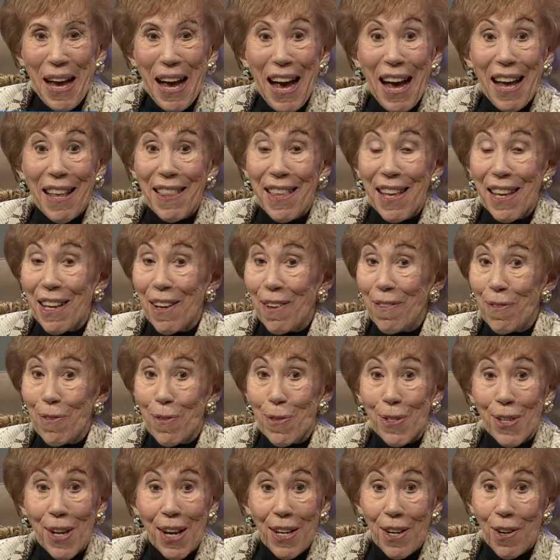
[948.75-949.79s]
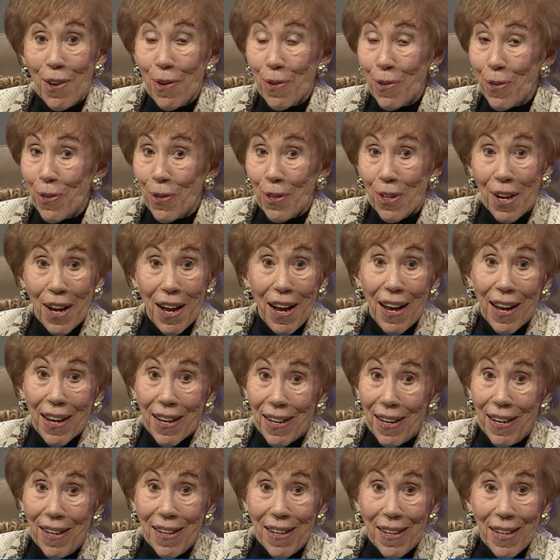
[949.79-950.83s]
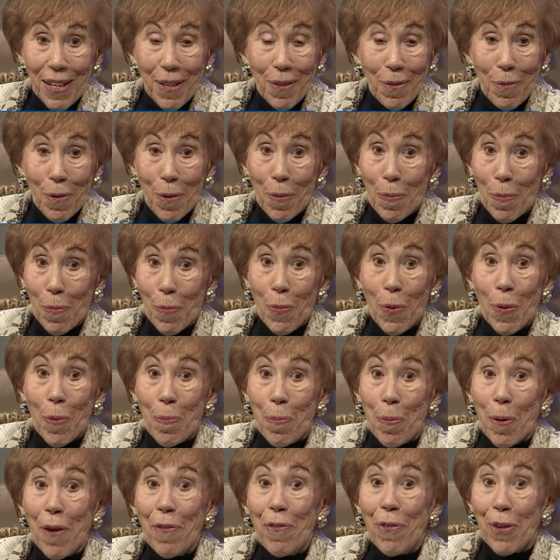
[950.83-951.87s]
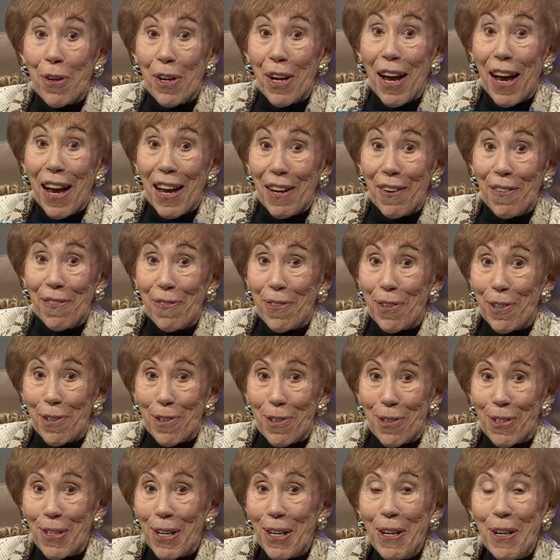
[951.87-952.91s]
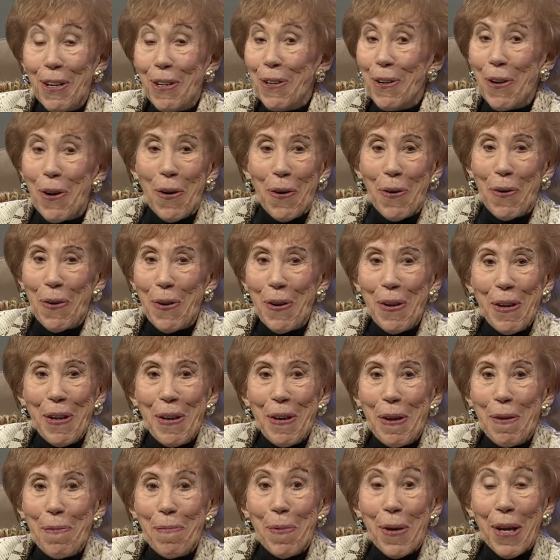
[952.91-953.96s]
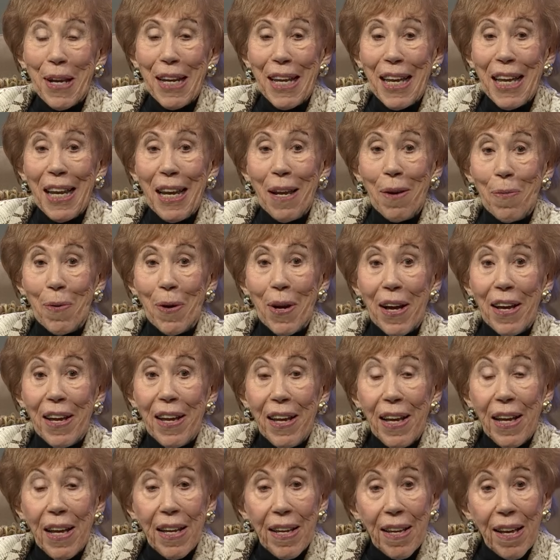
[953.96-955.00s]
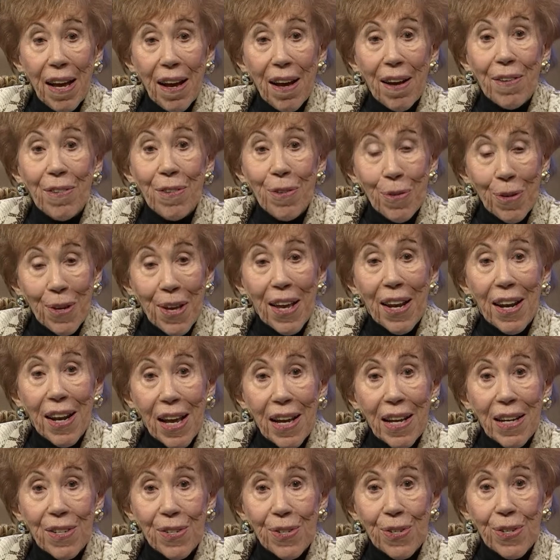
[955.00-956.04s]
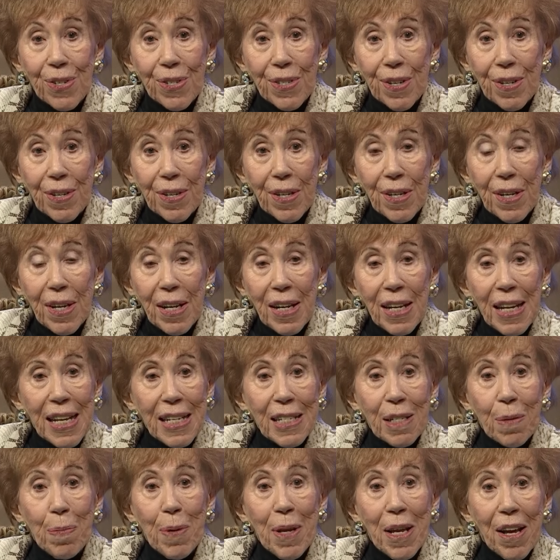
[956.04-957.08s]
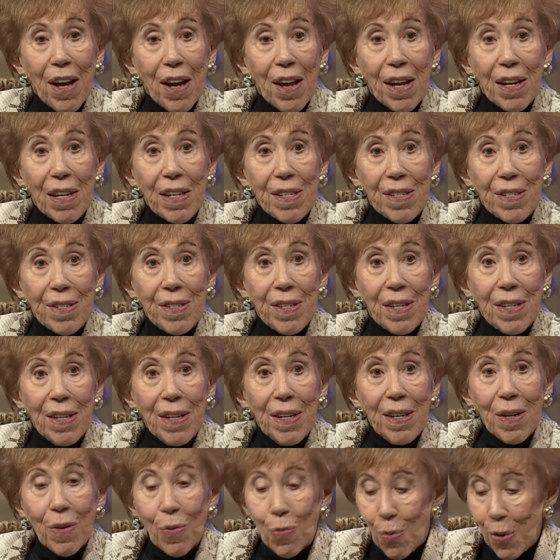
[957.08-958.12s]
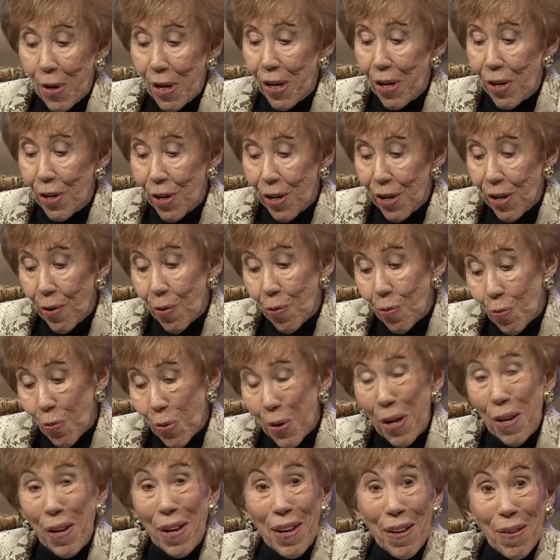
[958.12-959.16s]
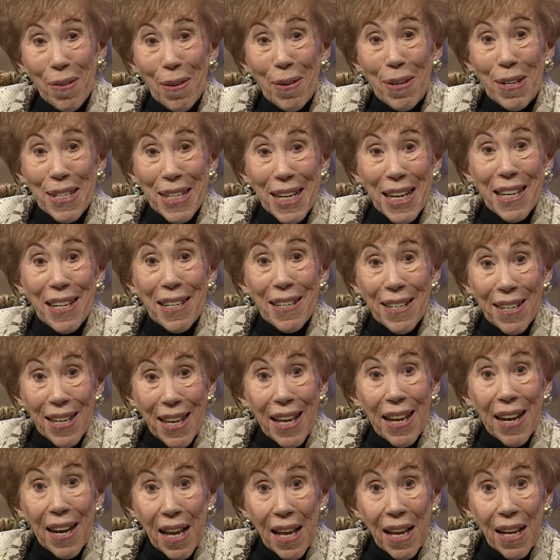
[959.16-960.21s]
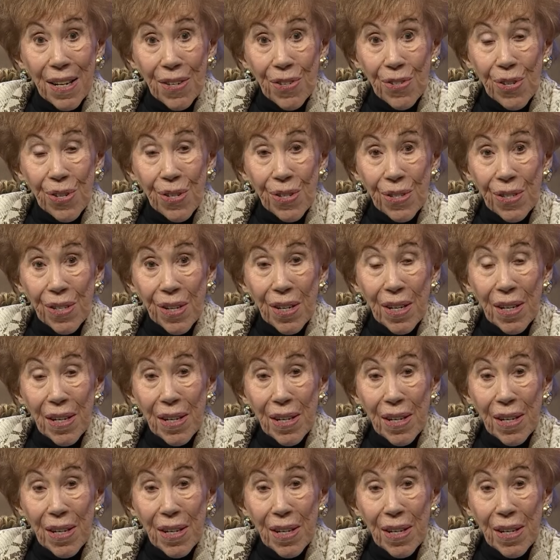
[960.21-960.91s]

I think if you say no, you're lying. We'll pray for lying first. No, but anyway, yeah, you get anxious. Let's be honest. We tend to get anxious.